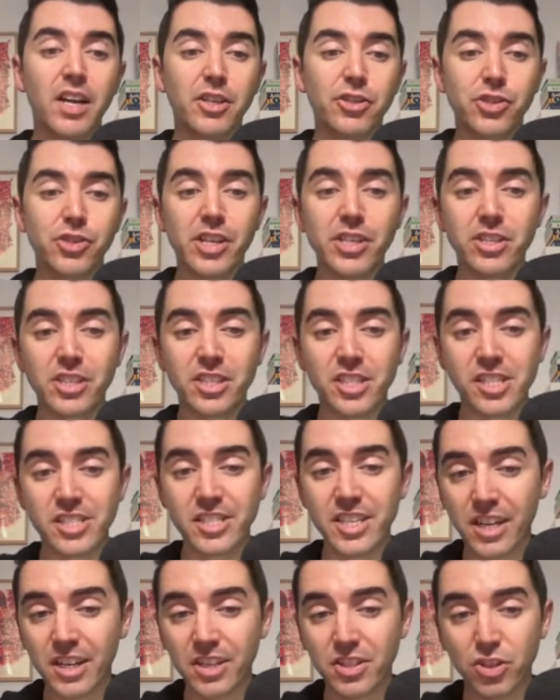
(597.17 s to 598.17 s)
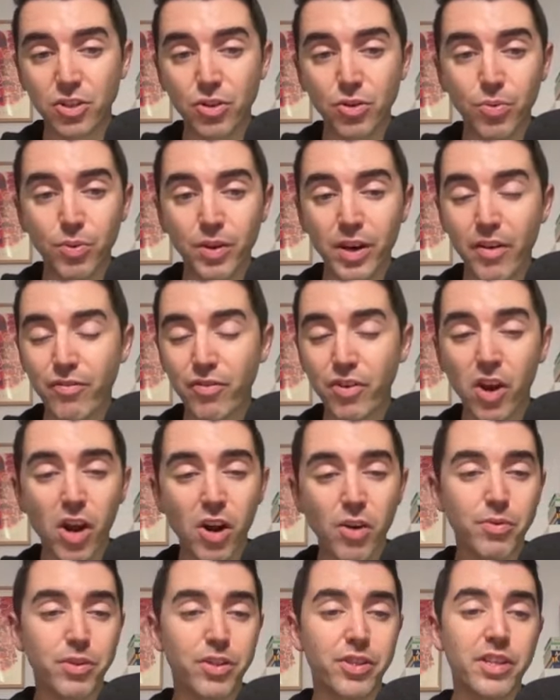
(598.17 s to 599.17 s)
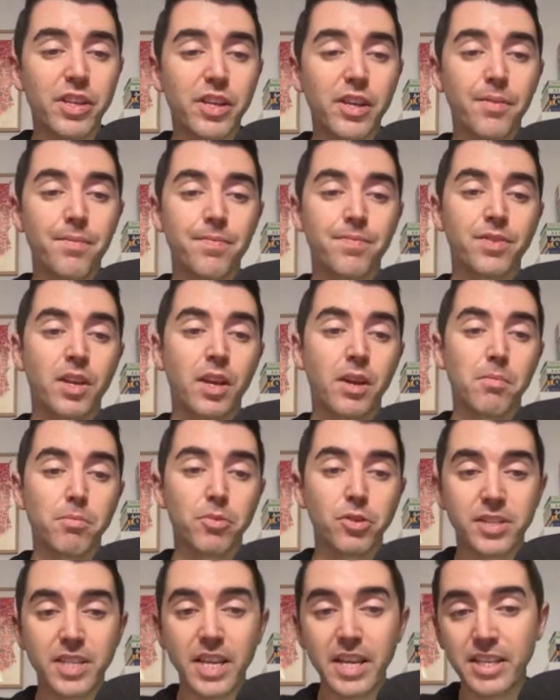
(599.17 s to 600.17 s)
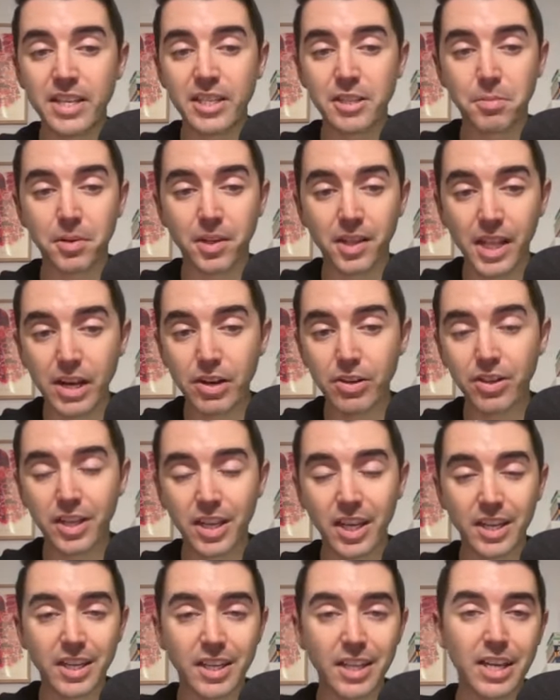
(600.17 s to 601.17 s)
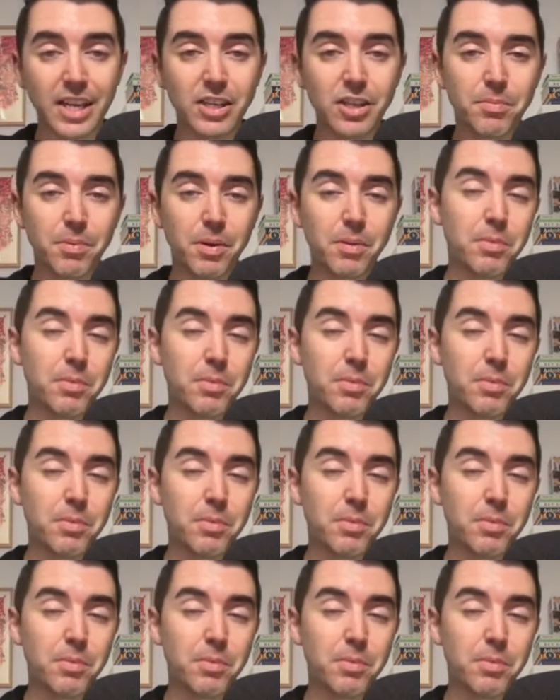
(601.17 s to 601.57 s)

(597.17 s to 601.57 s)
Should I just stick to what I've got with the Mercedes McLaren kind of lineup?